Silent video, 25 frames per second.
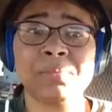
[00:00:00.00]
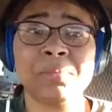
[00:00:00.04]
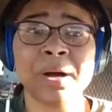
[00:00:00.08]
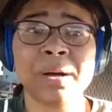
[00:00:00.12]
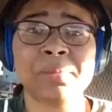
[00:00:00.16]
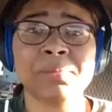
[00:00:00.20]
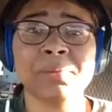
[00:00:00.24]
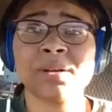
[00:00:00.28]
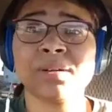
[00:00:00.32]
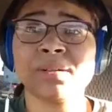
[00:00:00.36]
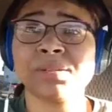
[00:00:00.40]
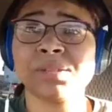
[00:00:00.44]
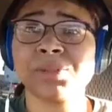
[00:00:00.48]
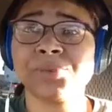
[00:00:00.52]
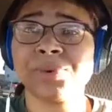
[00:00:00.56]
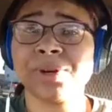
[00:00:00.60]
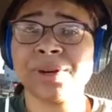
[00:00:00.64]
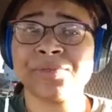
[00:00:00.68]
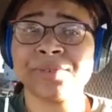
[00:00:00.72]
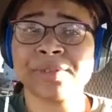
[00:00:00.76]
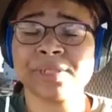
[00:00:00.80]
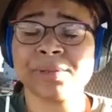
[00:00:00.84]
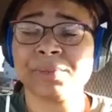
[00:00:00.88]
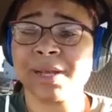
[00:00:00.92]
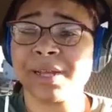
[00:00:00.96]
pop culture
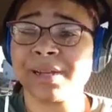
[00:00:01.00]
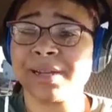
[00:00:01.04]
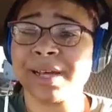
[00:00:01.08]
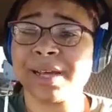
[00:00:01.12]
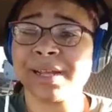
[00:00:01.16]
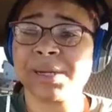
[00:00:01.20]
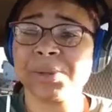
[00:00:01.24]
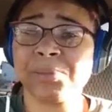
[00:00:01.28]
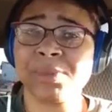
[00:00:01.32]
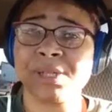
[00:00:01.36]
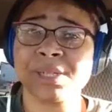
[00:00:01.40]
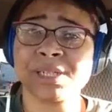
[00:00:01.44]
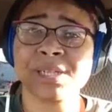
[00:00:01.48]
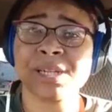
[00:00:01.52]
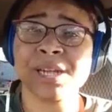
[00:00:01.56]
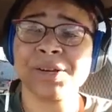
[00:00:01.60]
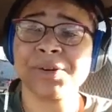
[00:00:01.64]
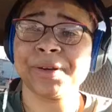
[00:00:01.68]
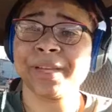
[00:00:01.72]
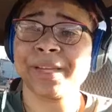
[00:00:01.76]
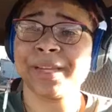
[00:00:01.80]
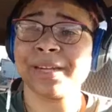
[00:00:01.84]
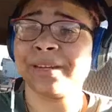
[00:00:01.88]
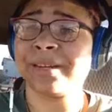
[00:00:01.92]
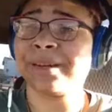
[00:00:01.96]
reference about Donnie McClurkin,